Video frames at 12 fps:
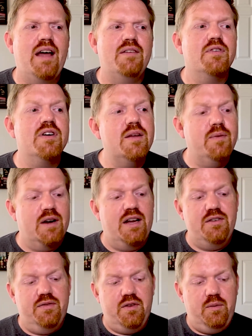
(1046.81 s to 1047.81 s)
And really what I
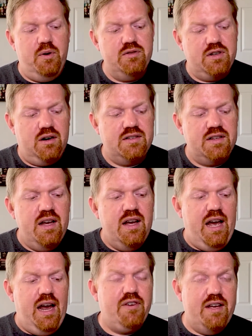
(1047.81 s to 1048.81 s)
do for the postcards,
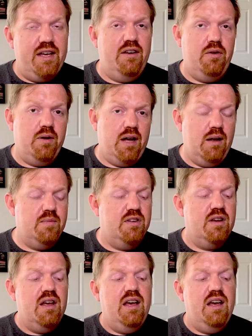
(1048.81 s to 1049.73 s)
every kid who comes,